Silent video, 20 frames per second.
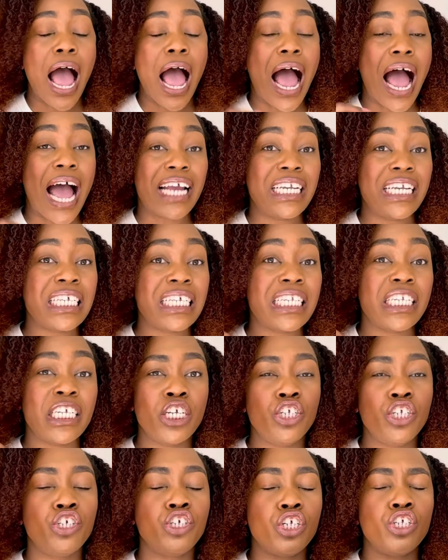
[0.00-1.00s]
I just need
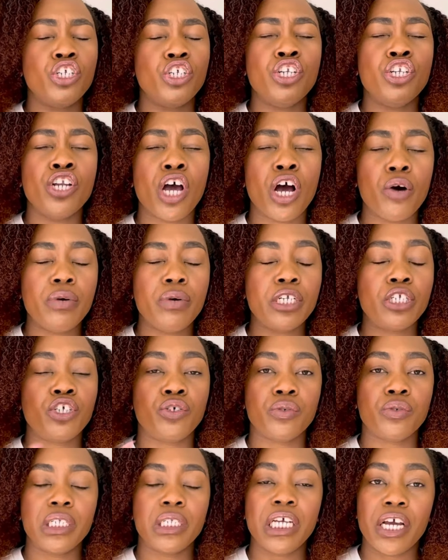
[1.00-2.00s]
you to know and truly